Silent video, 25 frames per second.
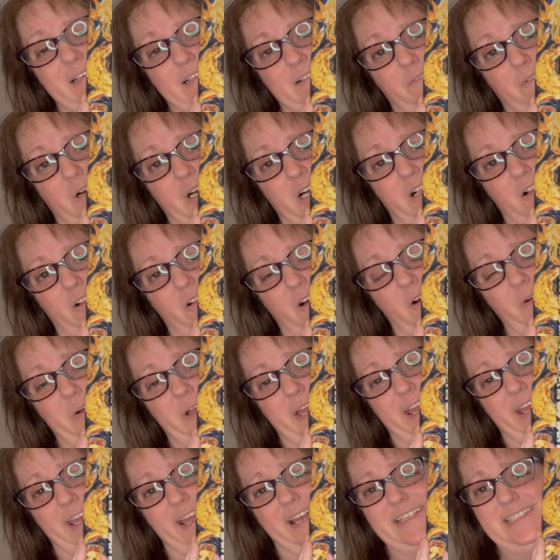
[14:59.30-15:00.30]
well,
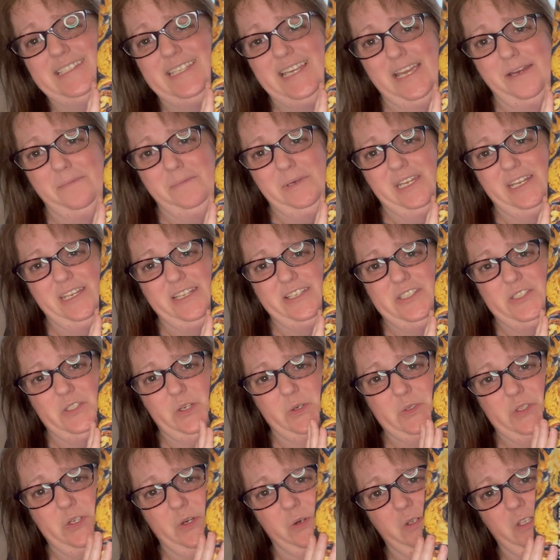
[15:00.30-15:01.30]
okay, I say I'm getting so,
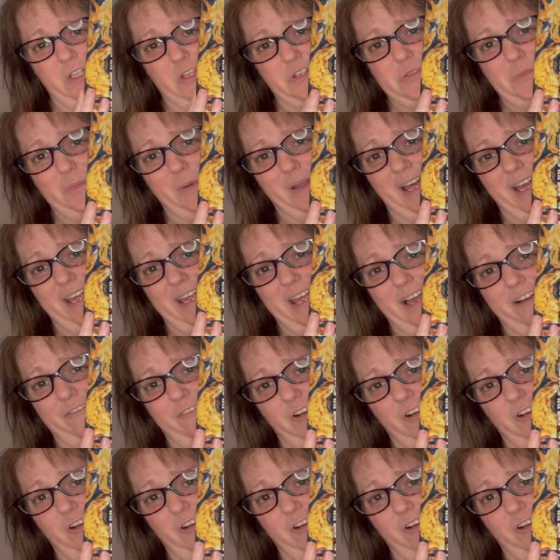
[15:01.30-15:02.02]
so close, but I have